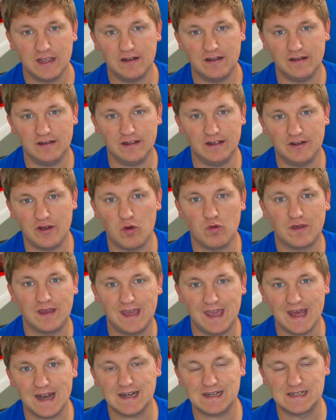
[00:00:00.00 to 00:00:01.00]
you
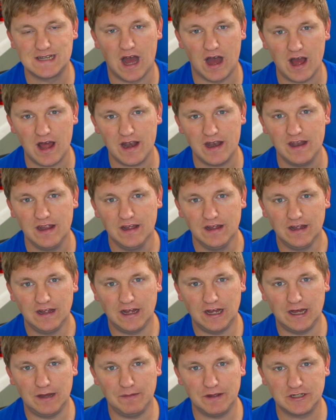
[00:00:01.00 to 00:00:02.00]
don't get a ton
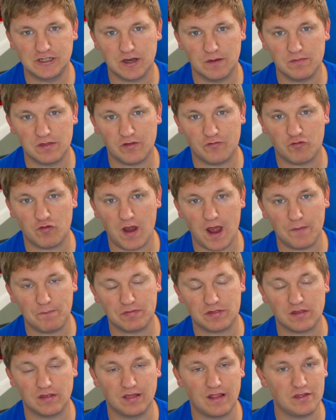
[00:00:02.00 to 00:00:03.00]
in terms of
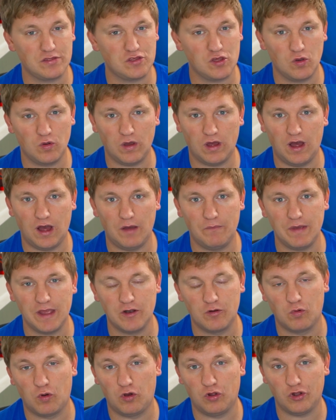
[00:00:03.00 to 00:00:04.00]
reps unless you
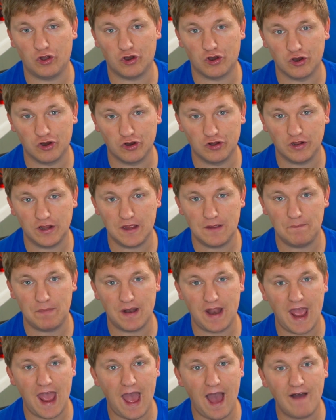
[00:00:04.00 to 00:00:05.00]
enroll early.
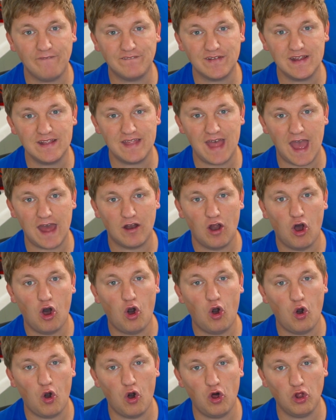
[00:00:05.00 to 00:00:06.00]
But having that
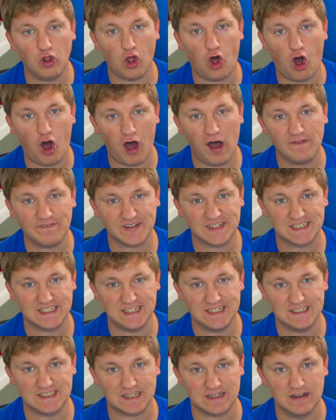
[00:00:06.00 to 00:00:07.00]
whole off
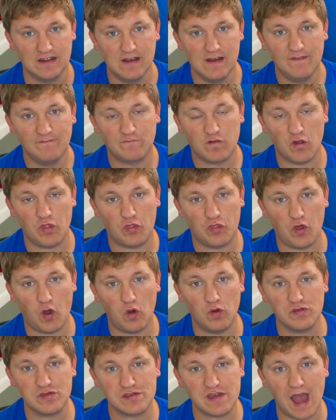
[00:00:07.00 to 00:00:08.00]
season for
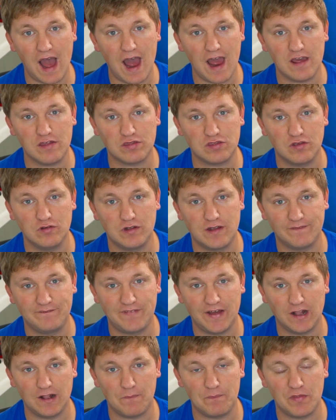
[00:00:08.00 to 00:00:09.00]
those guys to
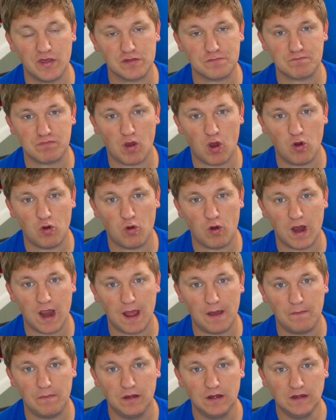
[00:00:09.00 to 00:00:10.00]
develop this
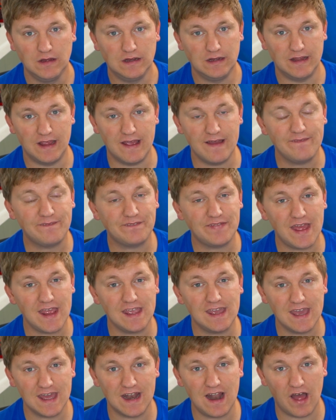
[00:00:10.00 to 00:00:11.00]
program, if
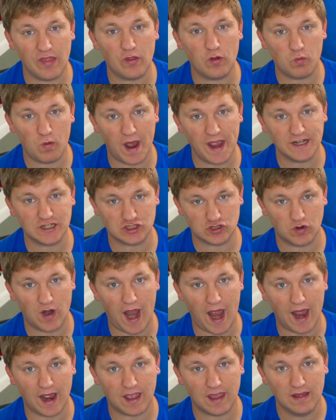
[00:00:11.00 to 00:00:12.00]
they get on the right
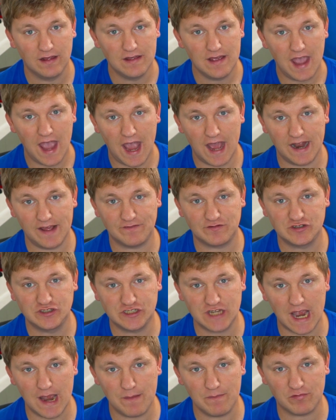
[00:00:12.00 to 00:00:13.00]
track, and if
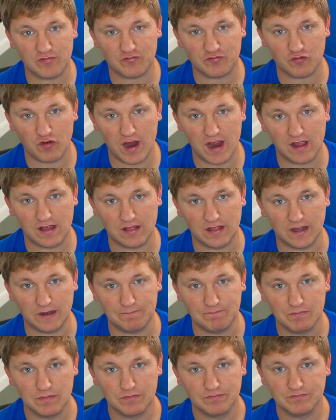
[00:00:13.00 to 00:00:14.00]
James
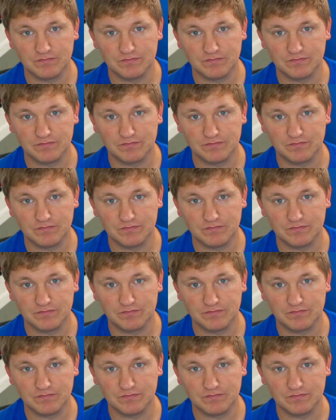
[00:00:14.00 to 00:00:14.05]
Franklin